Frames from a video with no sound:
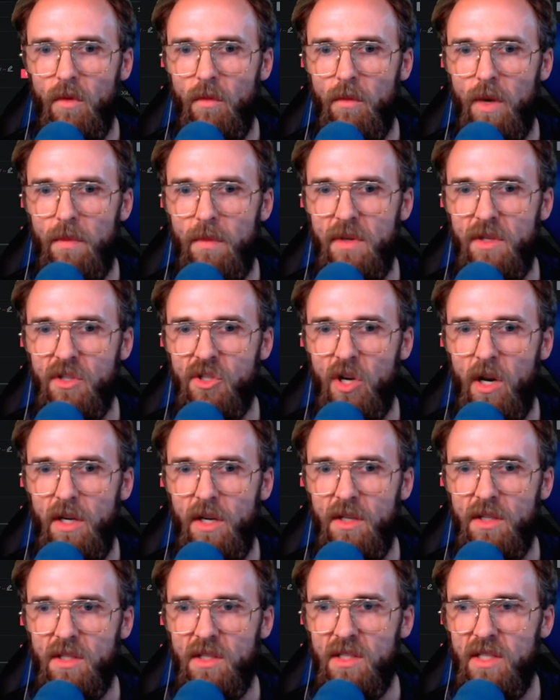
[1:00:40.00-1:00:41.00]
Might be trying
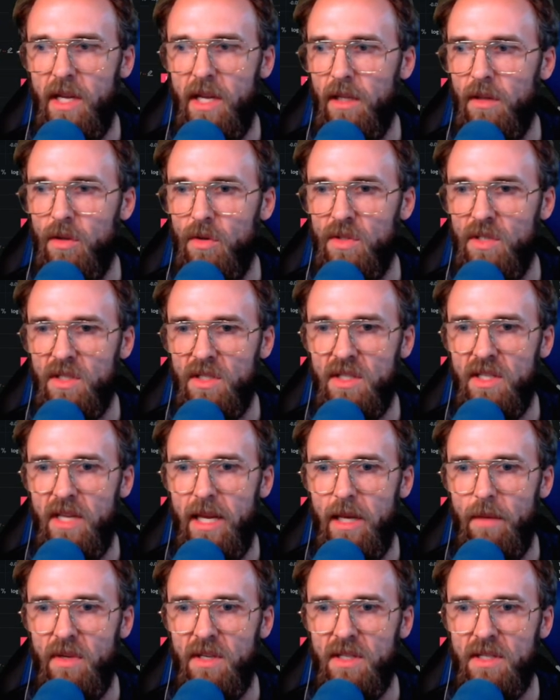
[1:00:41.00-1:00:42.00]
to take those
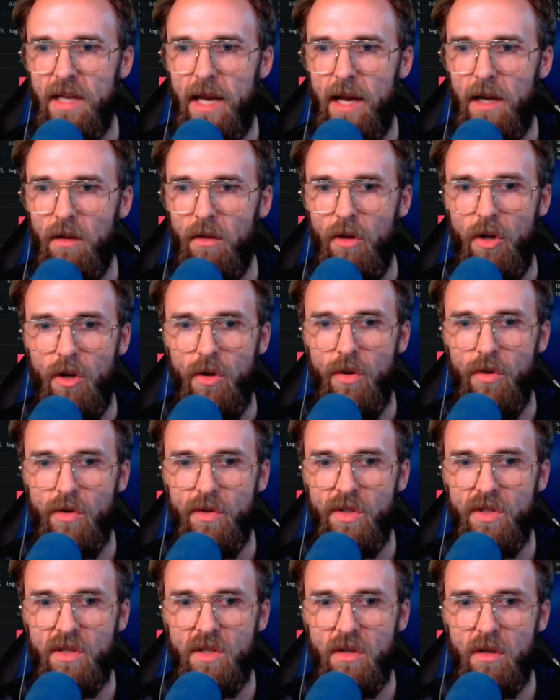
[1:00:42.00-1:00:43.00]
same exact
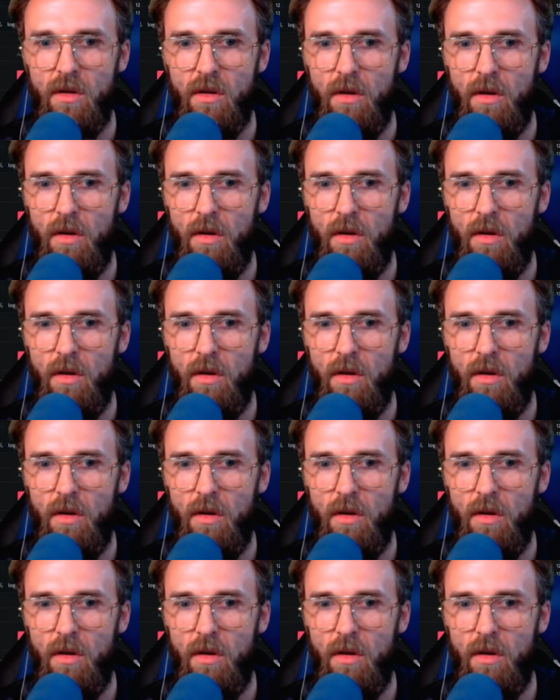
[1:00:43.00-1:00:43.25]
lows.